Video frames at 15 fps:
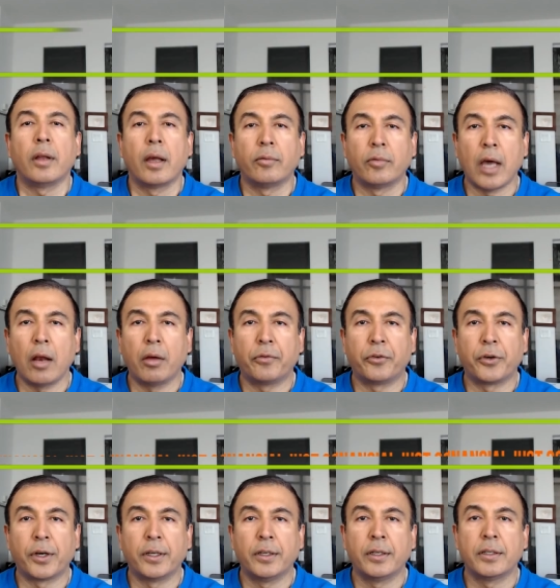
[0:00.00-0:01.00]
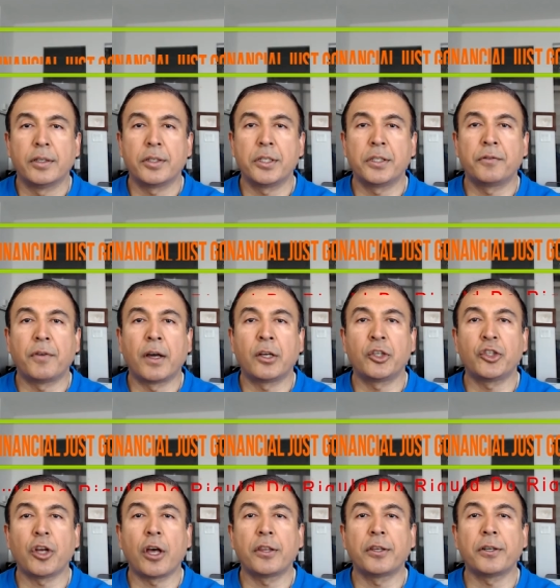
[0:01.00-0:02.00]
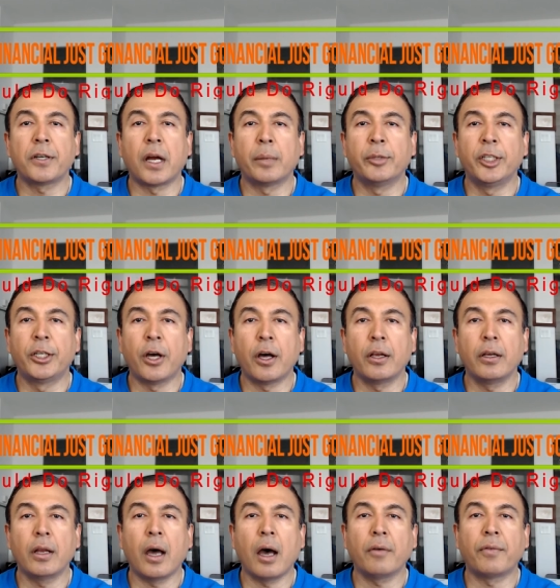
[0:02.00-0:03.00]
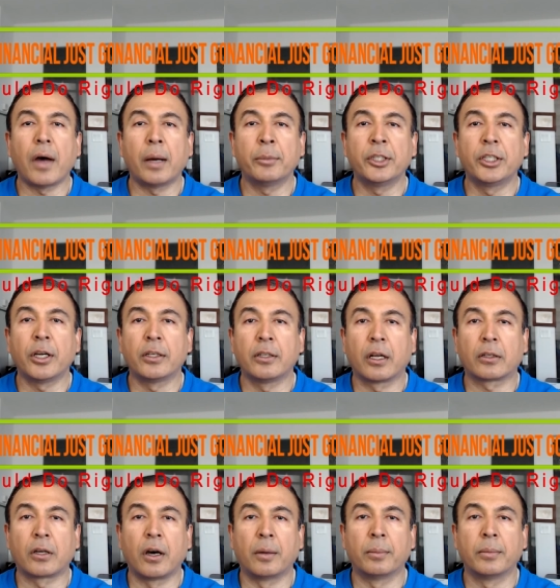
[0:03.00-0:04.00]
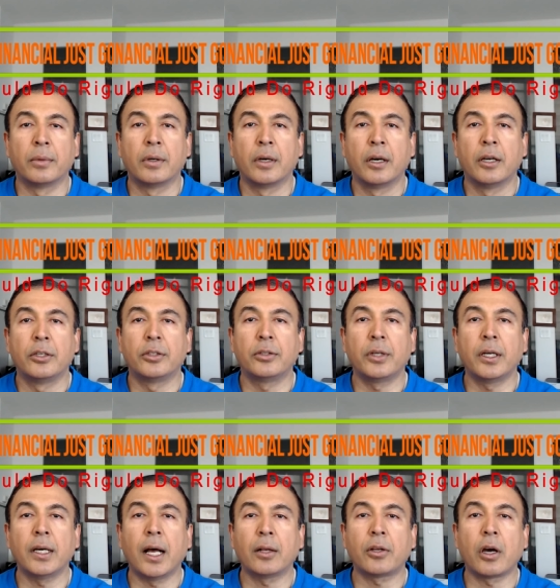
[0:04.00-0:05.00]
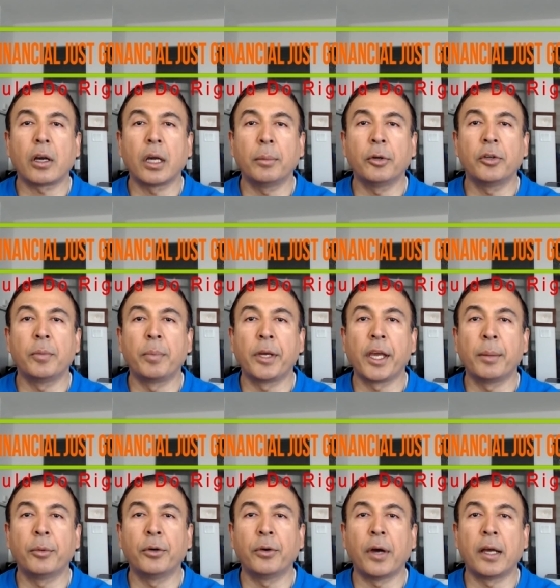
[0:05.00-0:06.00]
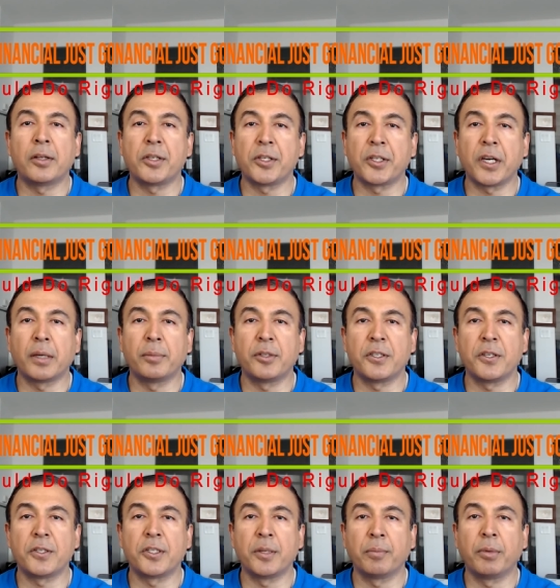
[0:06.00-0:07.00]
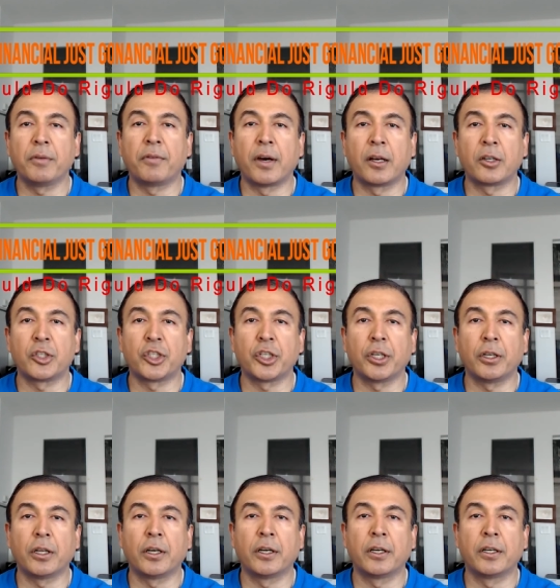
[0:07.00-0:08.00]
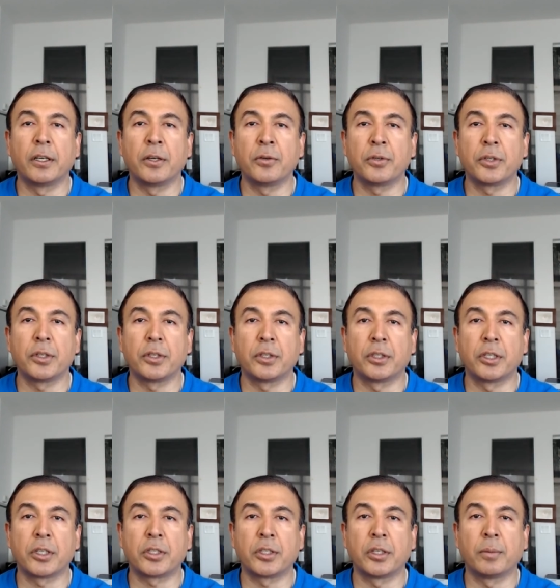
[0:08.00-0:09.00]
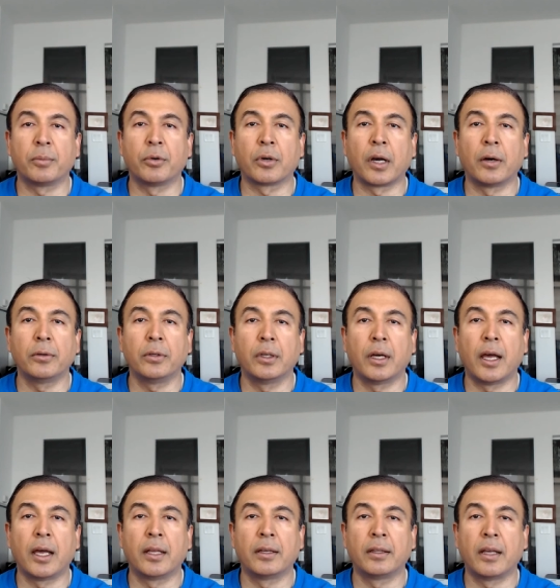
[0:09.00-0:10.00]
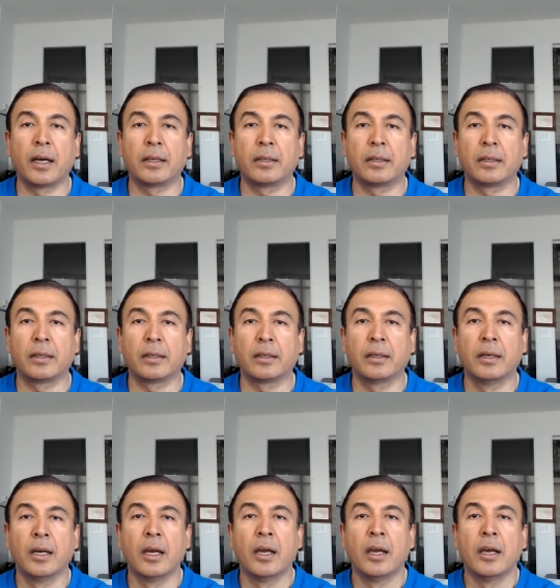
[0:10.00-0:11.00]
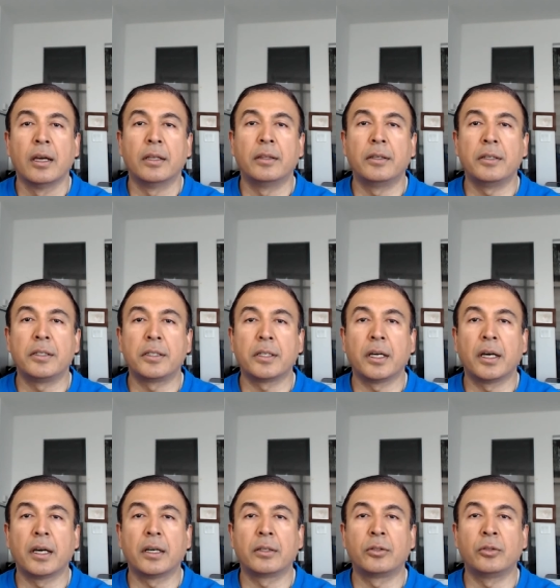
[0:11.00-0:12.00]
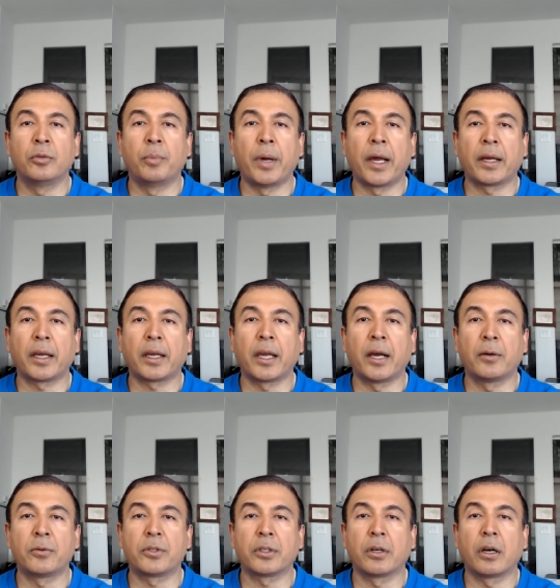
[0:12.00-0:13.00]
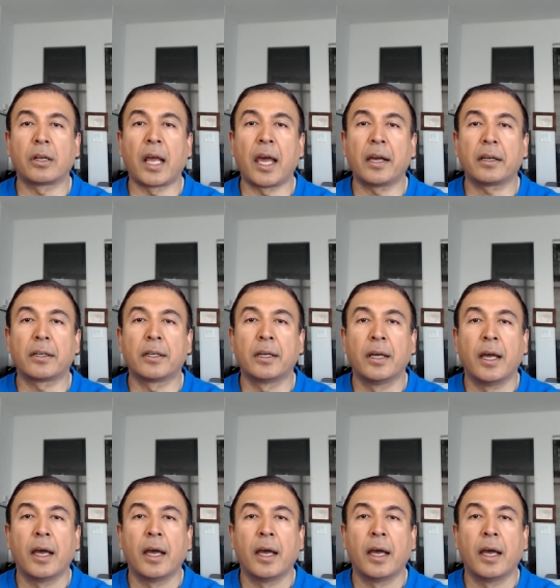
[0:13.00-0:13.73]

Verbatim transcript: Hello everyone, this is financial author Ahmed Dawn of AhmedDawn.com. Today I'll talk about BMO and CIBC Simplii Financial news just broke out, and that these two bank accounts got hacked.